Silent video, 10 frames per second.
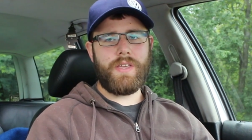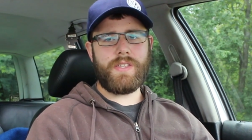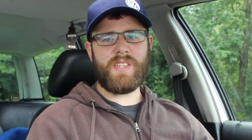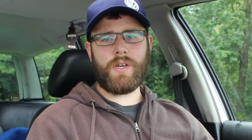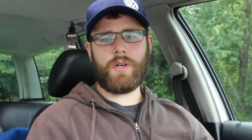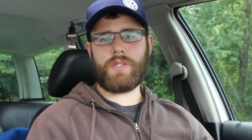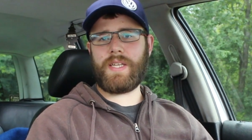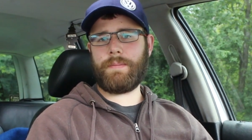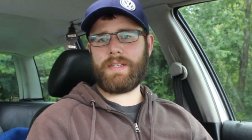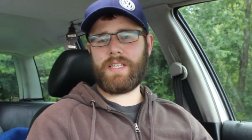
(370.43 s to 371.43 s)
So, I
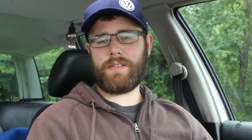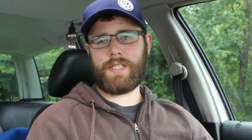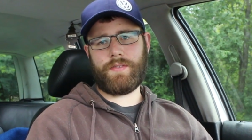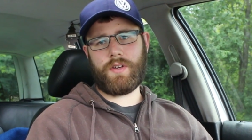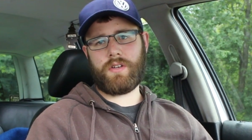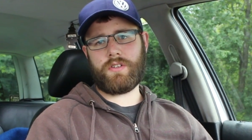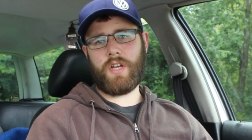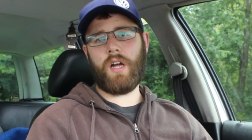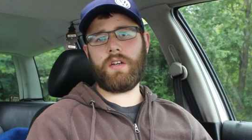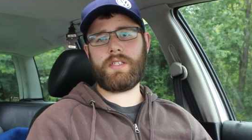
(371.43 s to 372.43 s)
saved myself
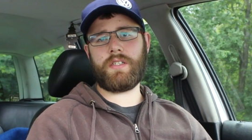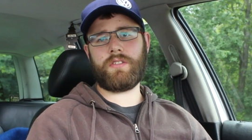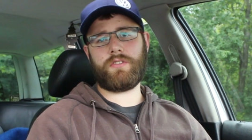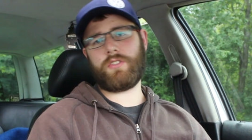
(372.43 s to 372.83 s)
$700 and